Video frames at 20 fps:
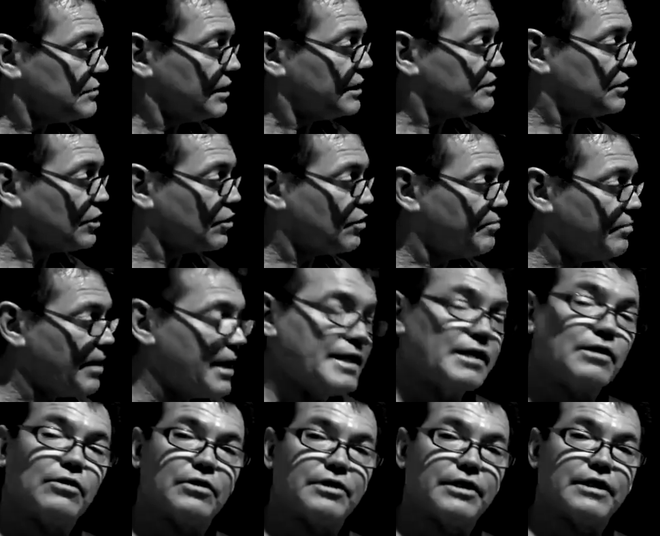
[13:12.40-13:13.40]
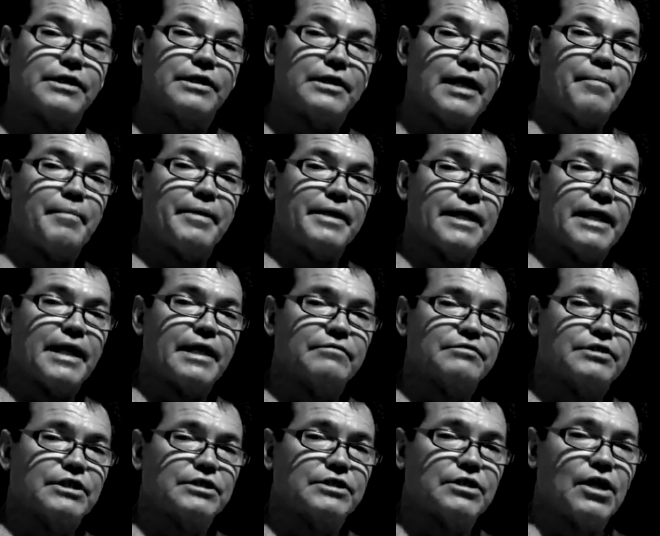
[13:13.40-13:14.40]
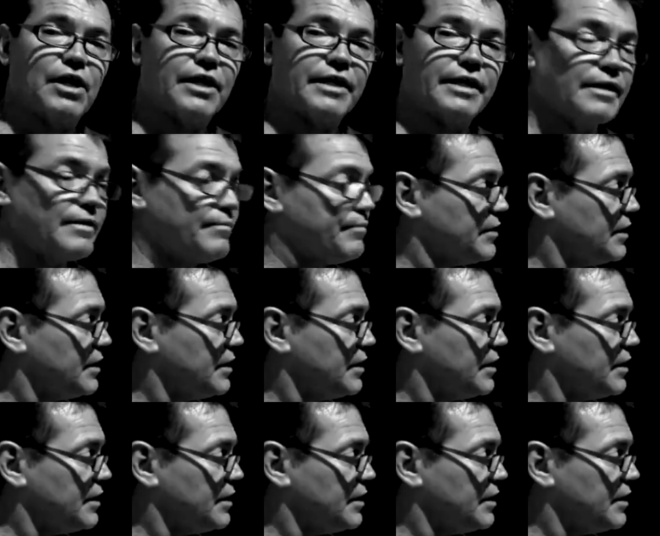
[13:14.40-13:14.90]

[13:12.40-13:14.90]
It's a grammatical dumbing down of society.